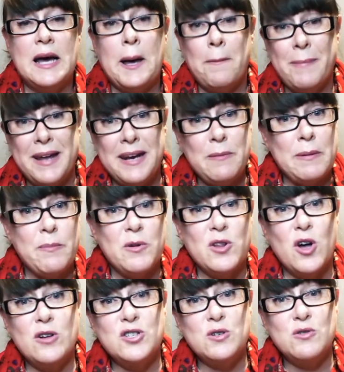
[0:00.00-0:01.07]
many people
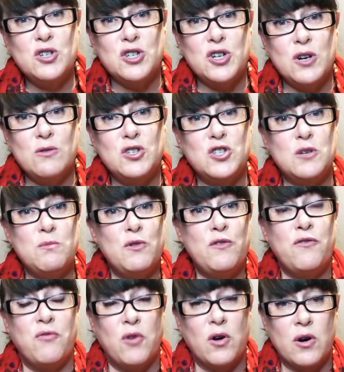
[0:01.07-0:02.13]
also chose to move
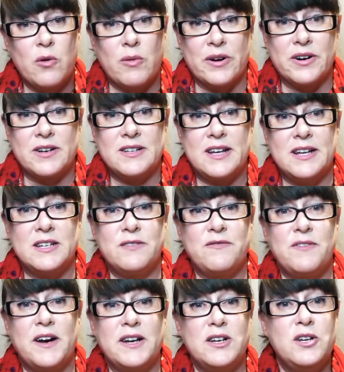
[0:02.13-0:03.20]
forward and to
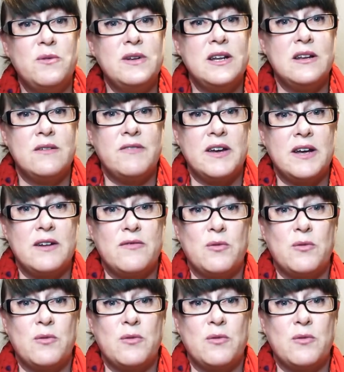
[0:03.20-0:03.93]
find new and innovative